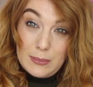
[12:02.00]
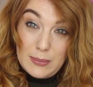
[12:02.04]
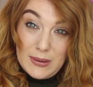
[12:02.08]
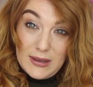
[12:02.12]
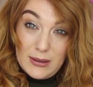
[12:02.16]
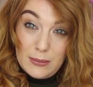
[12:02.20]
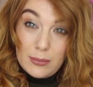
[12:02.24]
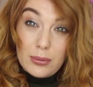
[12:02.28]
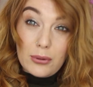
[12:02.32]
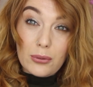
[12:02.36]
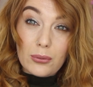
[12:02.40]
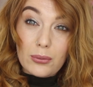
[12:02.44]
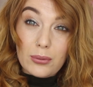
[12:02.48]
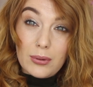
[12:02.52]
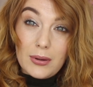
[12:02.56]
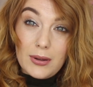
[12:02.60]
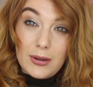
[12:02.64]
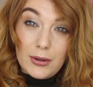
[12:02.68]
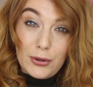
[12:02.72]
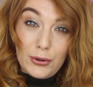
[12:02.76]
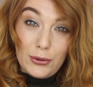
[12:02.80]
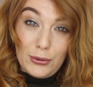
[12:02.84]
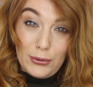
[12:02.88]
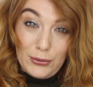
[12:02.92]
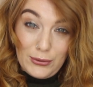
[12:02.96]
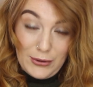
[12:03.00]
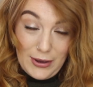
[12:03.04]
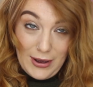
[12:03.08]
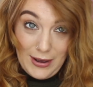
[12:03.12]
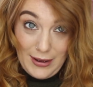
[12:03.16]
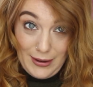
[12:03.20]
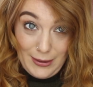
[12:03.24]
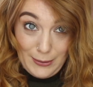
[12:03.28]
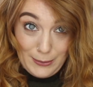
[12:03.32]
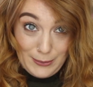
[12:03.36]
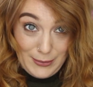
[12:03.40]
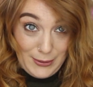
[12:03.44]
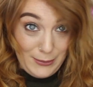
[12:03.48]
people who
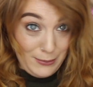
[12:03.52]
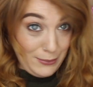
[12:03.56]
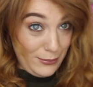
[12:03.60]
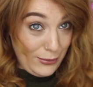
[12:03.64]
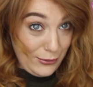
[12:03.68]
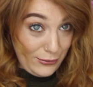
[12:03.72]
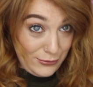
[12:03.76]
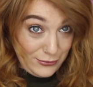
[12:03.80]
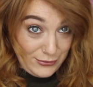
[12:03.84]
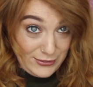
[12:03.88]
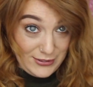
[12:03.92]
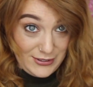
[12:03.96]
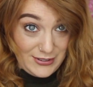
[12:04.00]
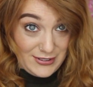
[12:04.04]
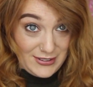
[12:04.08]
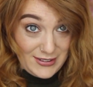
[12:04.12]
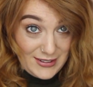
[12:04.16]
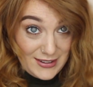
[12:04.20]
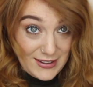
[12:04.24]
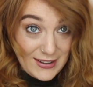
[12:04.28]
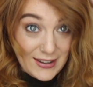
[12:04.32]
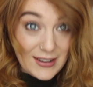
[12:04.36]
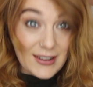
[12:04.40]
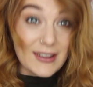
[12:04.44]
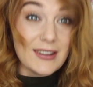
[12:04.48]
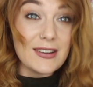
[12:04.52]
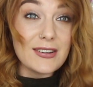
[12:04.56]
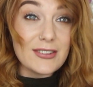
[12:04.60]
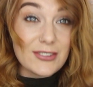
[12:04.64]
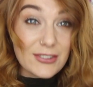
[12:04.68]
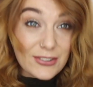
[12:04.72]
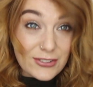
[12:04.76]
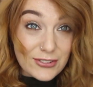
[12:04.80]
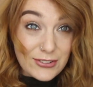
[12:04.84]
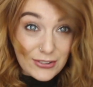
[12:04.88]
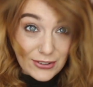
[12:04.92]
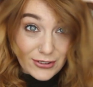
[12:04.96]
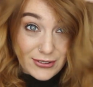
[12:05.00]
can't be bothered
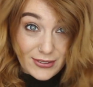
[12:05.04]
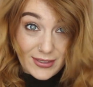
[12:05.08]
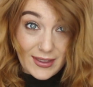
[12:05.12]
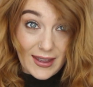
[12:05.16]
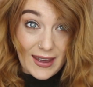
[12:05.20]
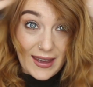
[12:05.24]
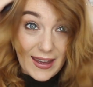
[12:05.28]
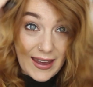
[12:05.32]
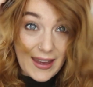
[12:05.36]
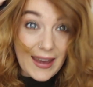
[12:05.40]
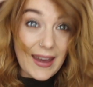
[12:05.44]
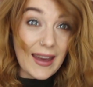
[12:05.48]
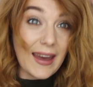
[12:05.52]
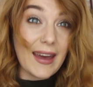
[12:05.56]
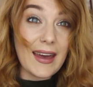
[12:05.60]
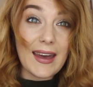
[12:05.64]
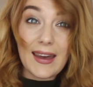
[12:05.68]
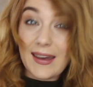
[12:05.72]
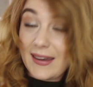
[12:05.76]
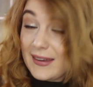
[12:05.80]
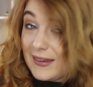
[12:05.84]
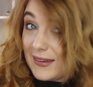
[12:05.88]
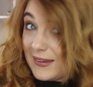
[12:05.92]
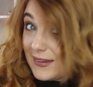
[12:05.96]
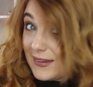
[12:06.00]
to do their hair.